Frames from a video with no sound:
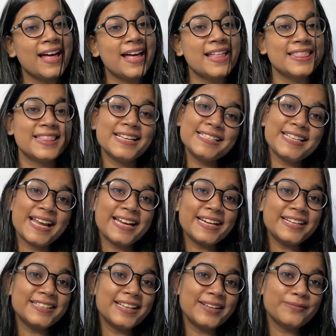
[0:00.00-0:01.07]
The
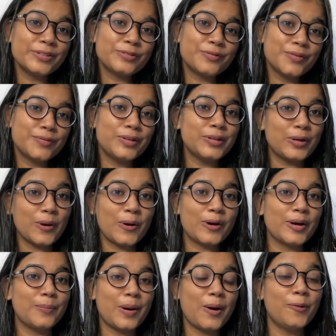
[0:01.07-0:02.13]
second thing which we will
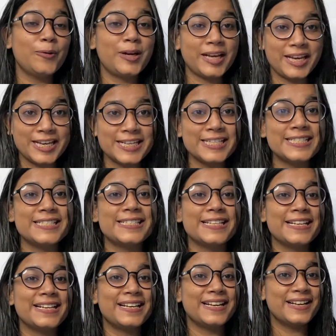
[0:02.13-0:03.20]
talk about is
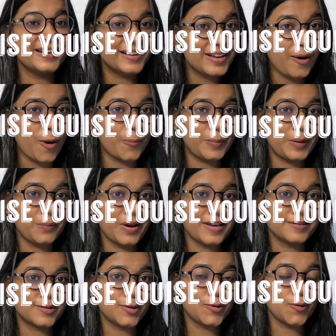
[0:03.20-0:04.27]

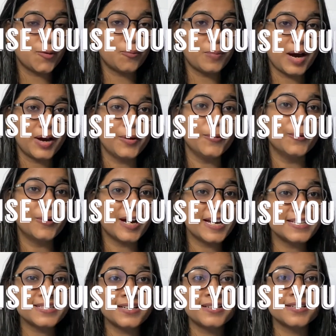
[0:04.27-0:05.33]
optimizing your bio.
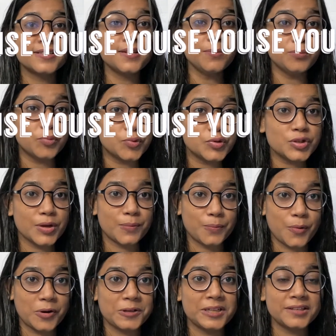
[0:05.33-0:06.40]
Guys, it is the most
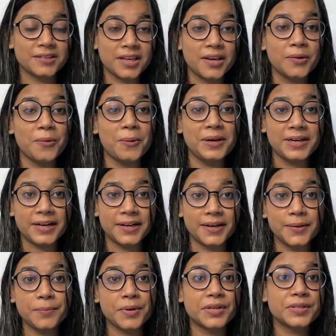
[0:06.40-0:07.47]
important thing on
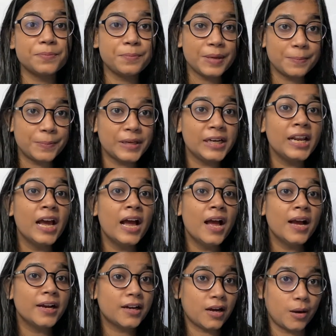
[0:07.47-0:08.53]
LinkedIn, because people
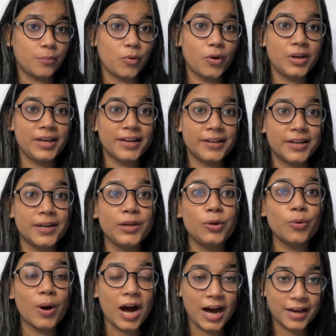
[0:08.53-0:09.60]
come on LinkedIn
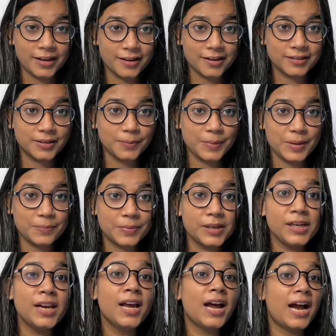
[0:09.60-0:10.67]
to hire other
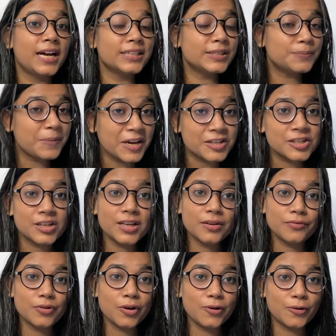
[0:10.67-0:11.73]
people, and especially
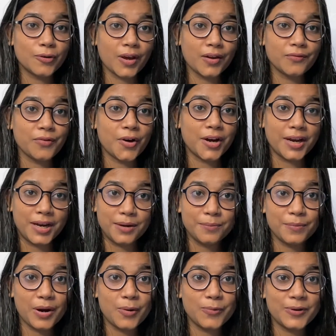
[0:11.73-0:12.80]
if you're looking for
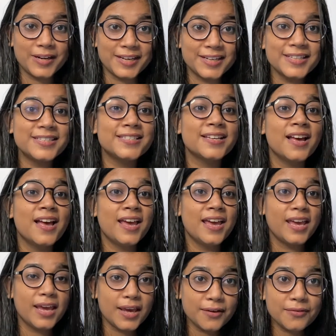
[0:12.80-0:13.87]
inbound leads,
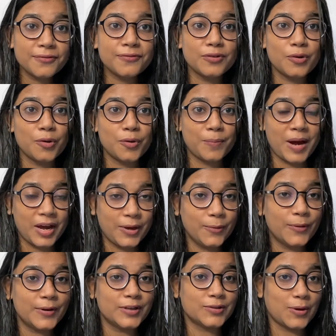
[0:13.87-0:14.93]
if your
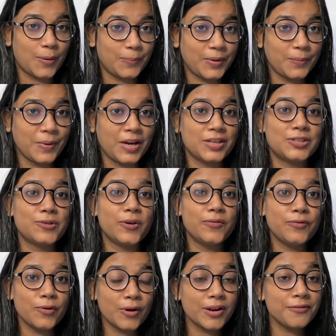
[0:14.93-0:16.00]
bio is optimized. So
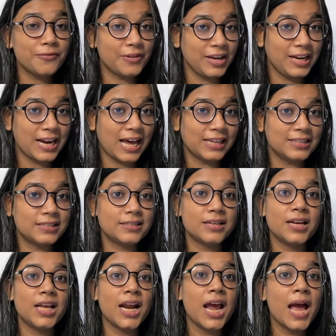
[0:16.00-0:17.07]
if you're a
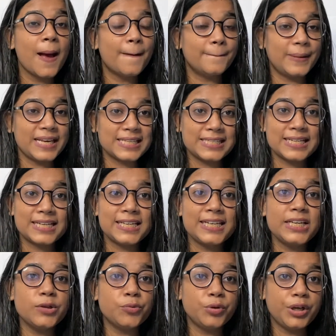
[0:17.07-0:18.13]
freelancer,
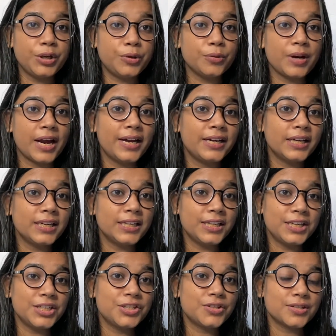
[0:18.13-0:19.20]
basically you need to write a
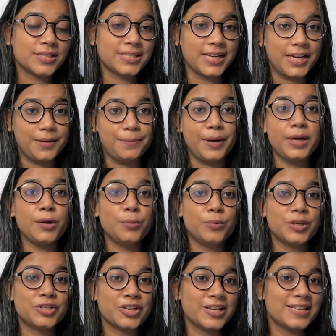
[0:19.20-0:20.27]
niche statement,
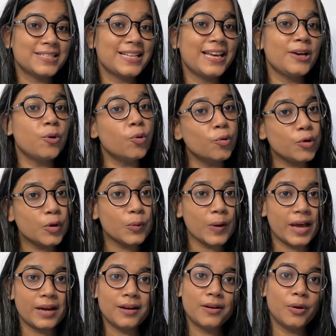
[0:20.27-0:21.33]
which is like who you
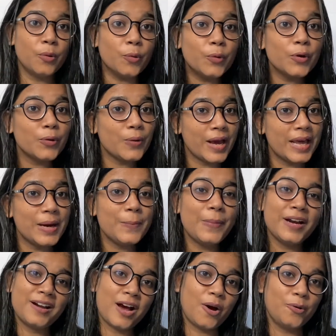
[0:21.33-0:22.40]
help
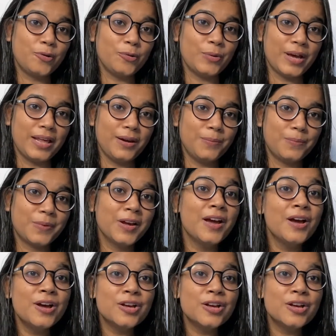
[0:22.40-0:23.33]
and how you help.